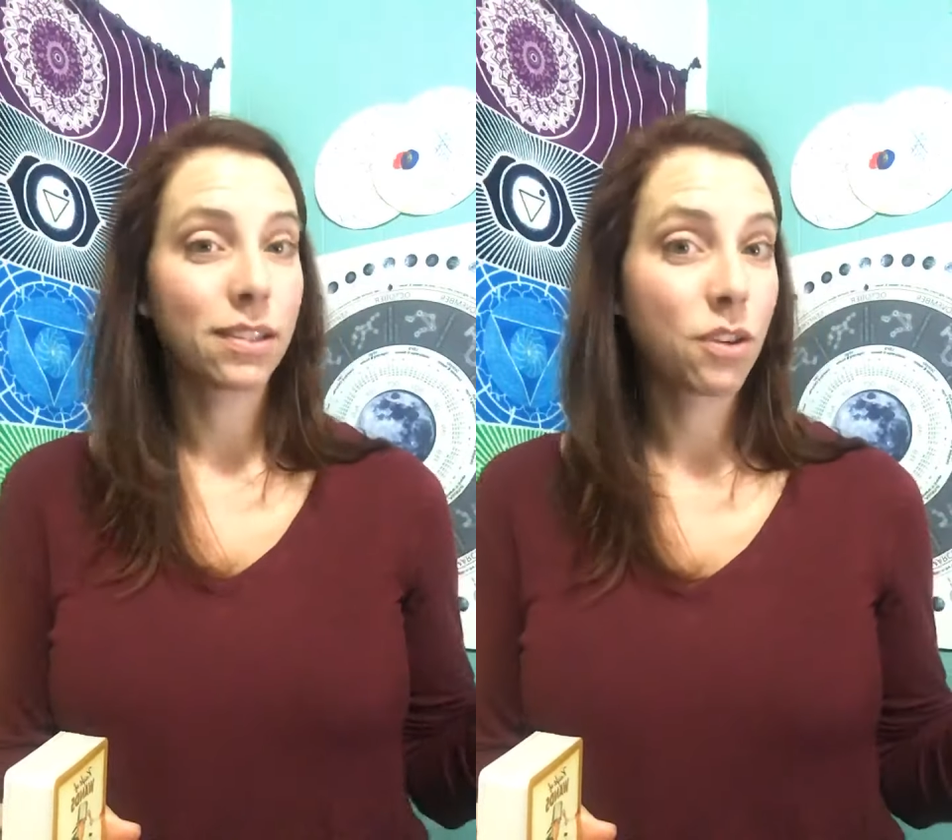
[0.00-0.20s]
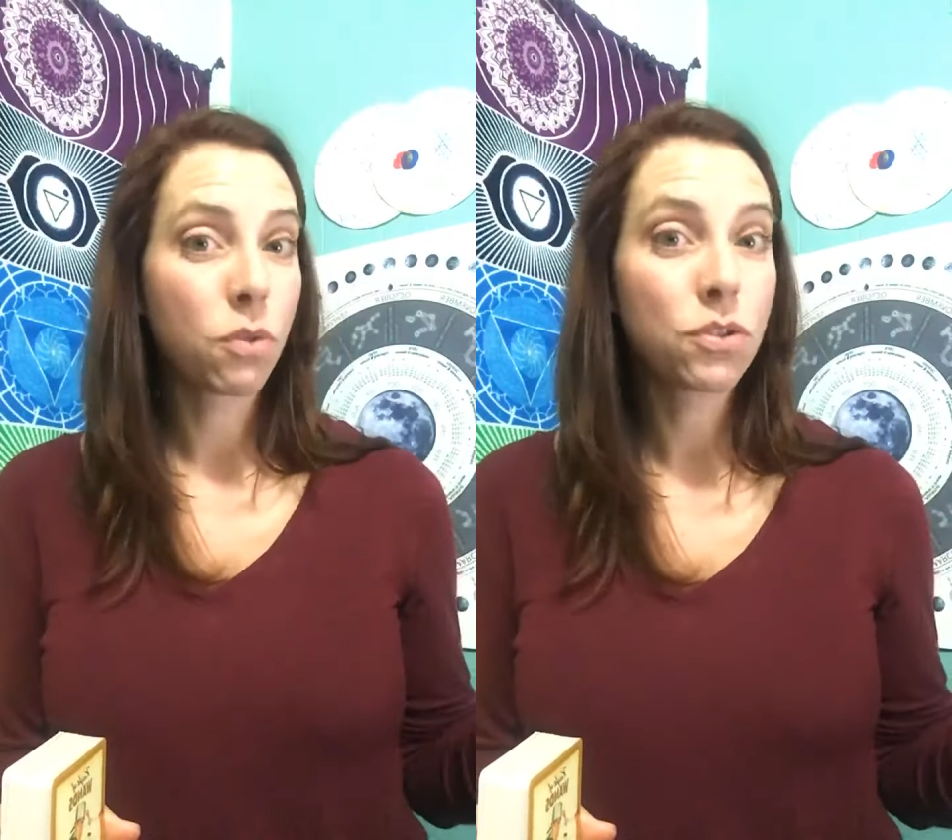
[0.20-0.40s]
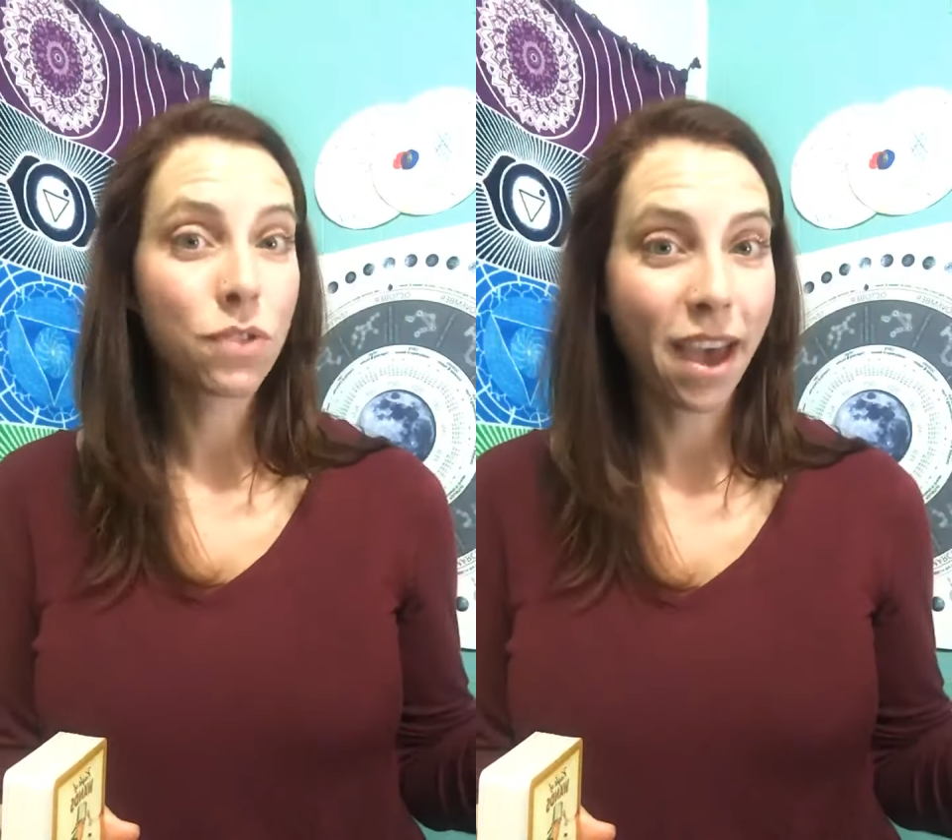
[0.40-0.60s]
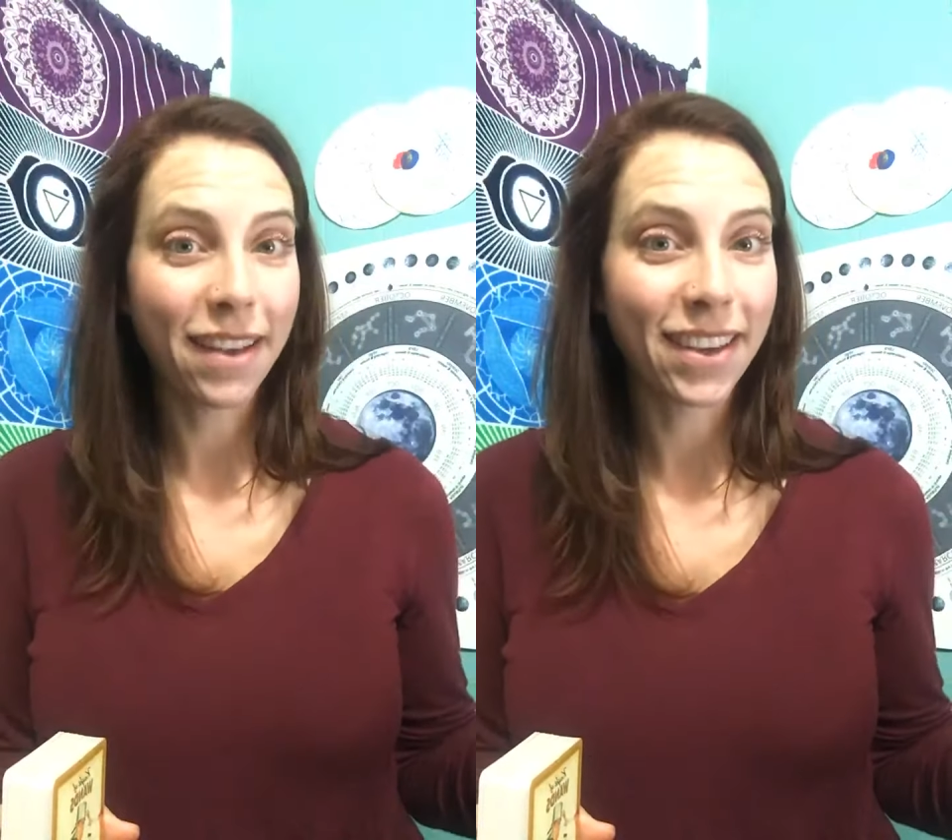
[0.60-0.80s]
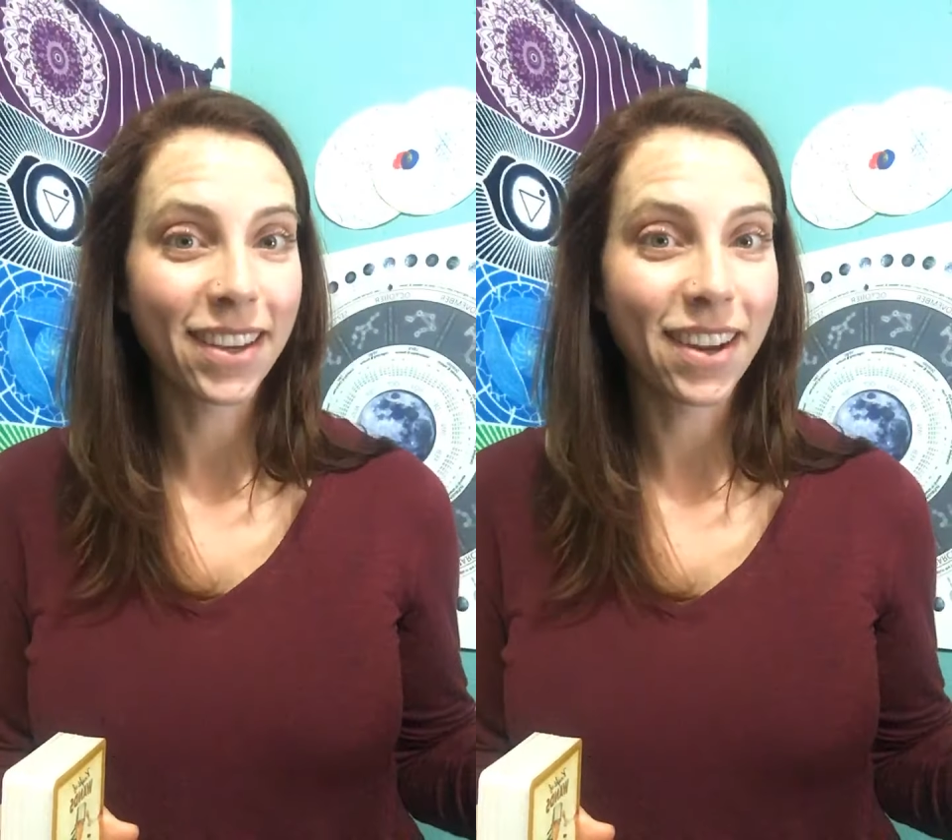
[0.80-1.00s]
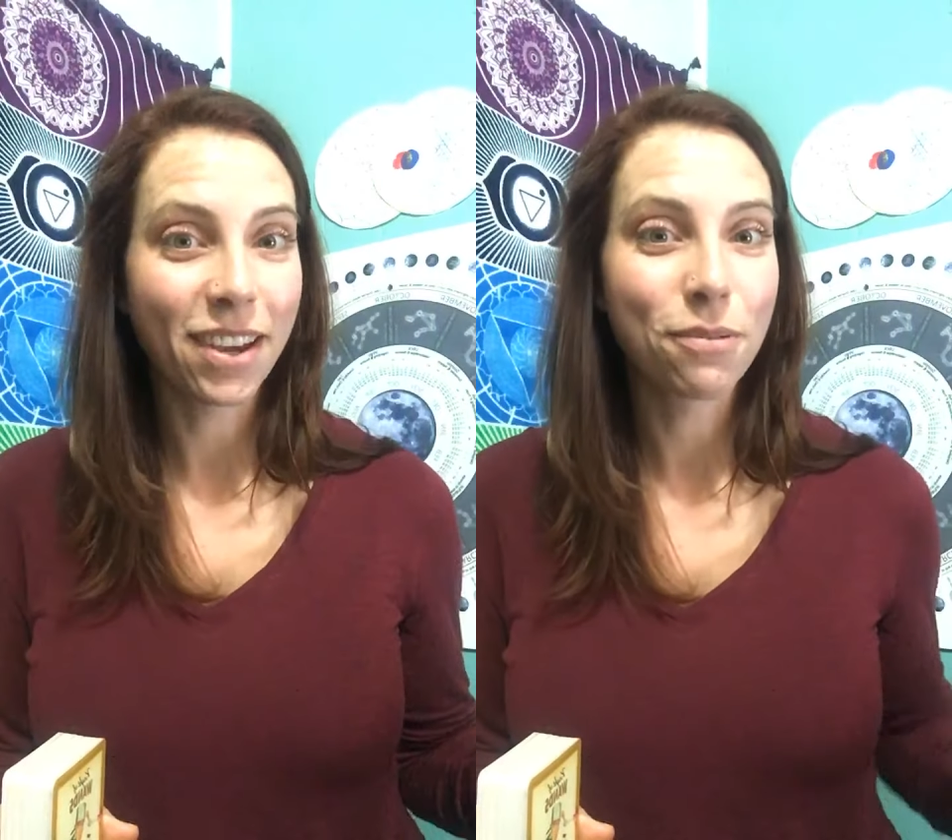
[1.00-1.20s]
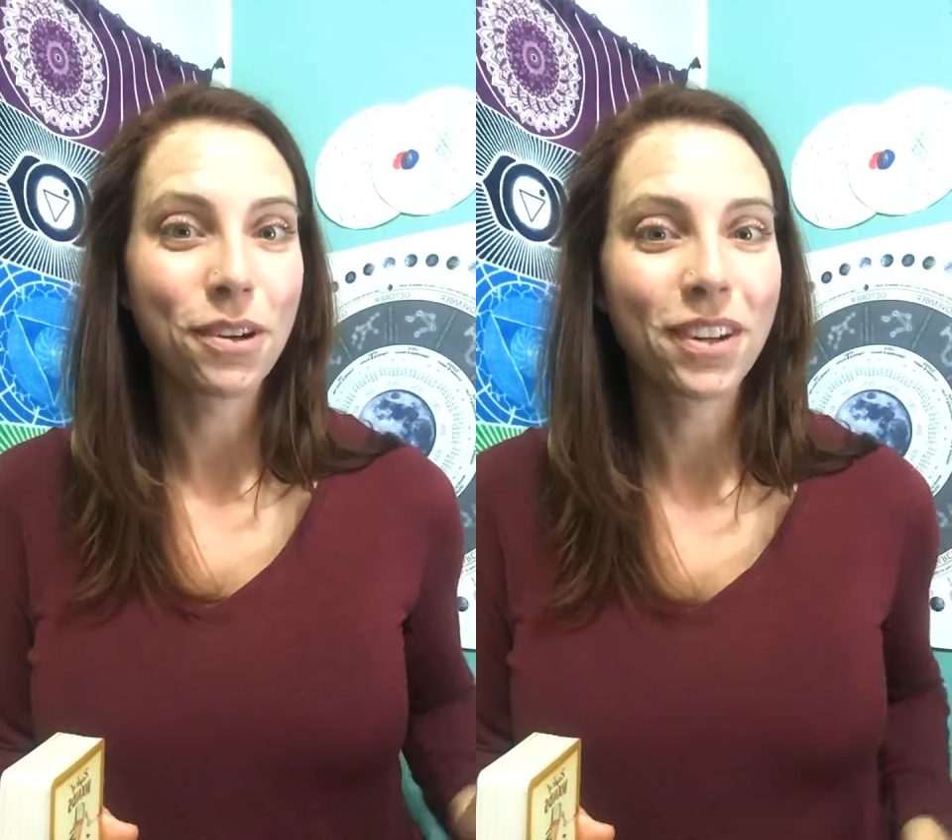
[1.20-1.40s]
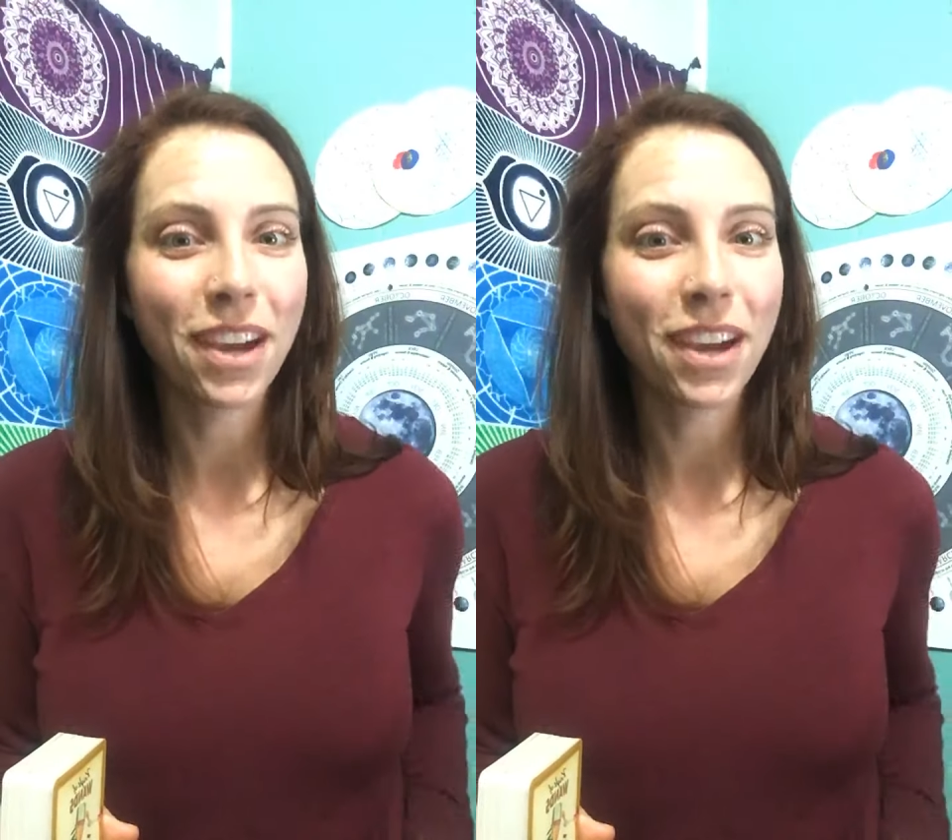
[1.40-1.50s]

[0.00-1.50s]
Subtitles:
go do that like a knight would.